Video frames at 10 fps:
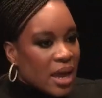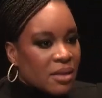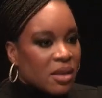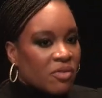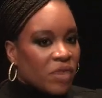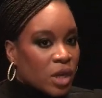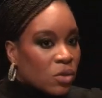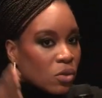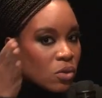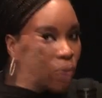is if it is
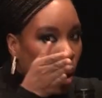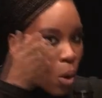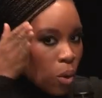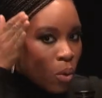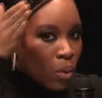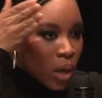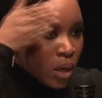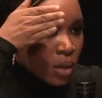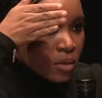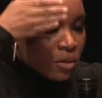so
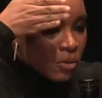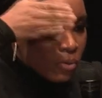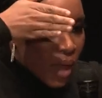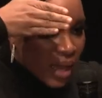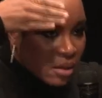s-